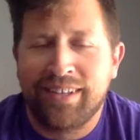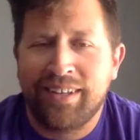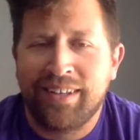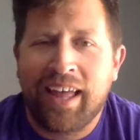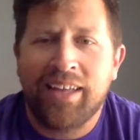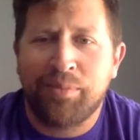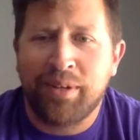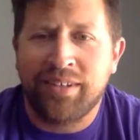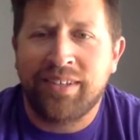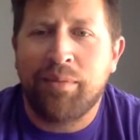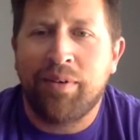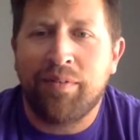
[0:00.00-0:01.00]
has been
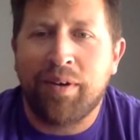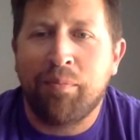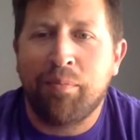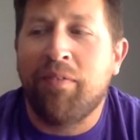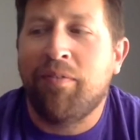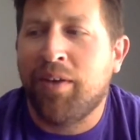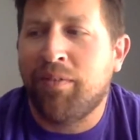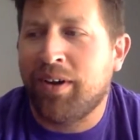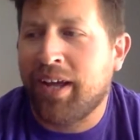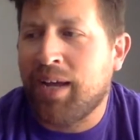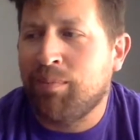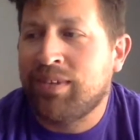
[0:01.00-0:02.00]
some of my favorite
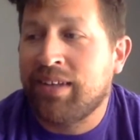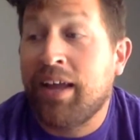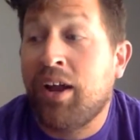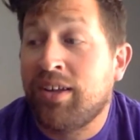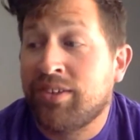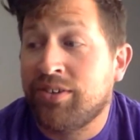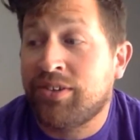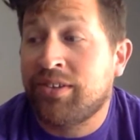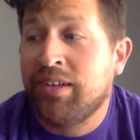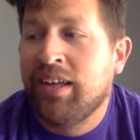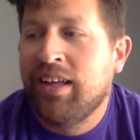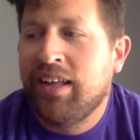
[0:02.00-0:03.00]
games. And also
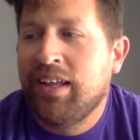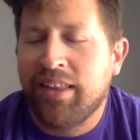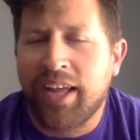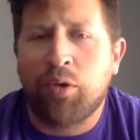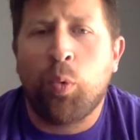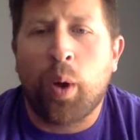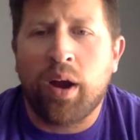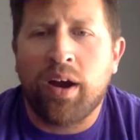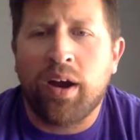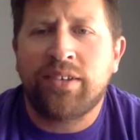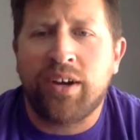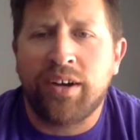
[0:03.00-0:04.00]
like where I
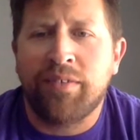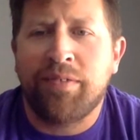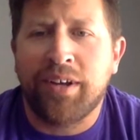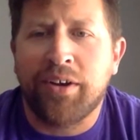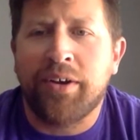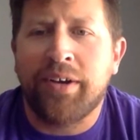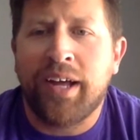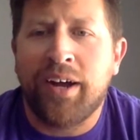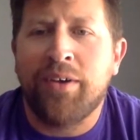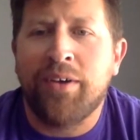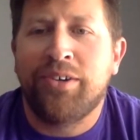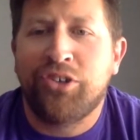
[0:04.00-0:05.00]
started figuring out
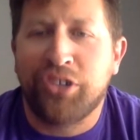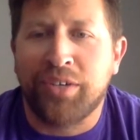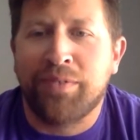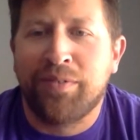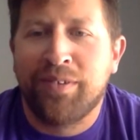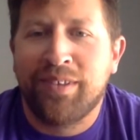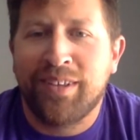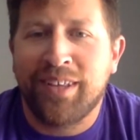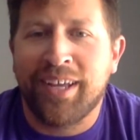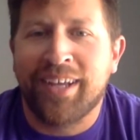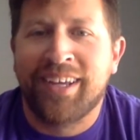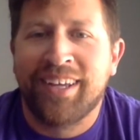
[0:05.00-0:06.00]
Sheaf,
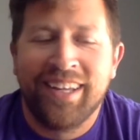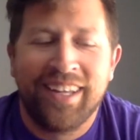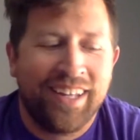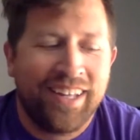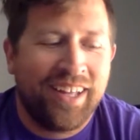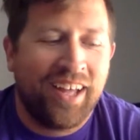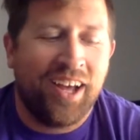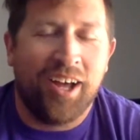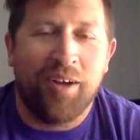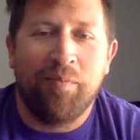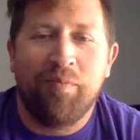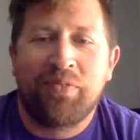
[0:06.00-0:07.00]
like,
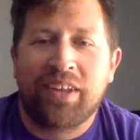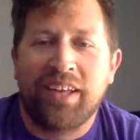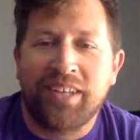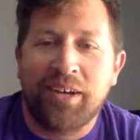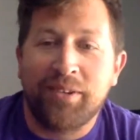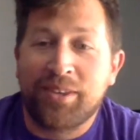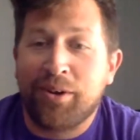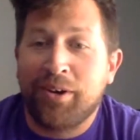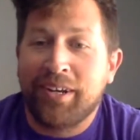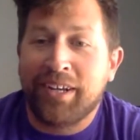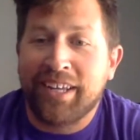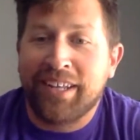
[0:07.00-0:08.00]
cause I was throwing
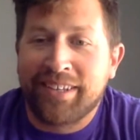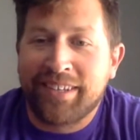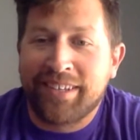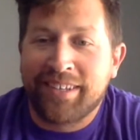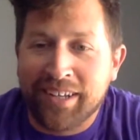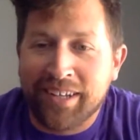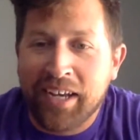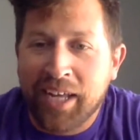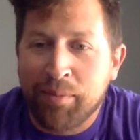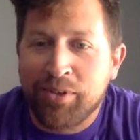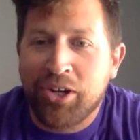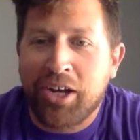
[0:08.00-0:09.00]
against a guy
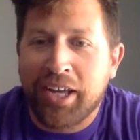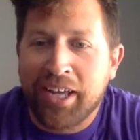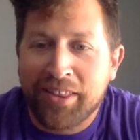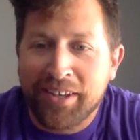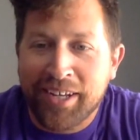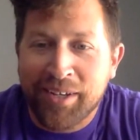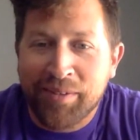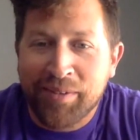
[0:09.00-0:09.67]
named John Anthony.